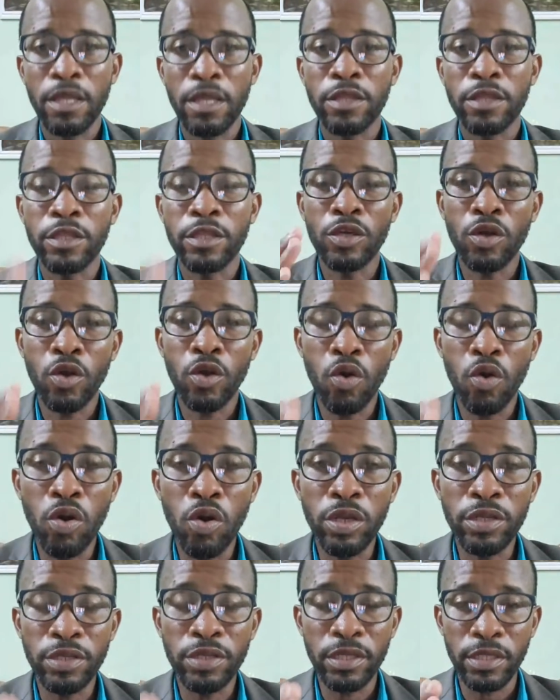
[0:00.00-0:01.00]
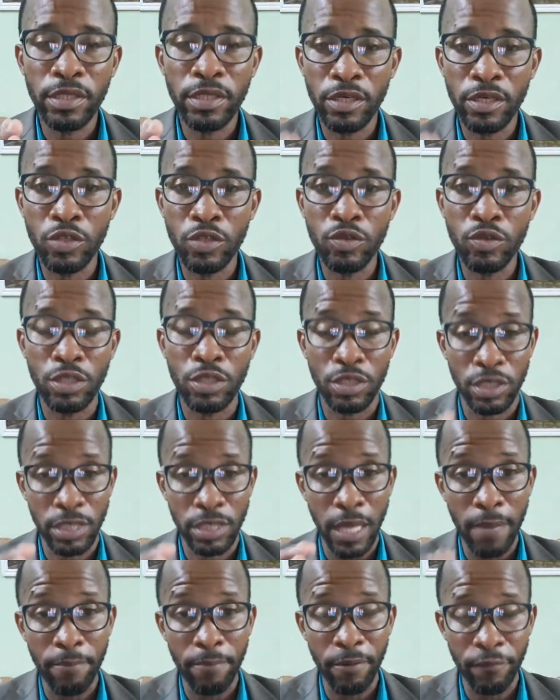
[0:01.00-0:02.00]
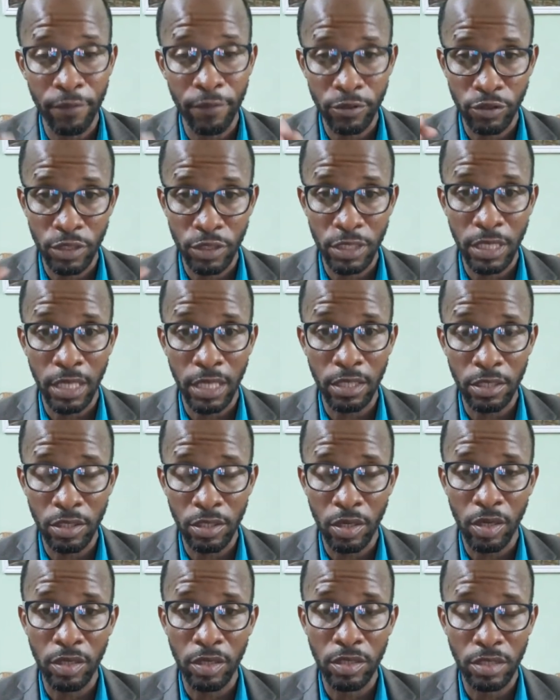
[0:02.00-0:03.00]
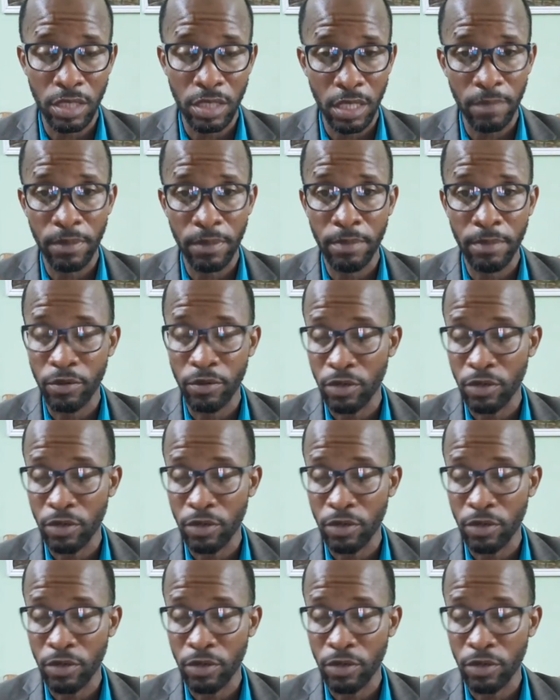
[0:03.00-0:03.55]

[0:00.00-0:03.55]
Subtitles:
The only thing they can do is to scamper for Trinidadian lawyers to help them,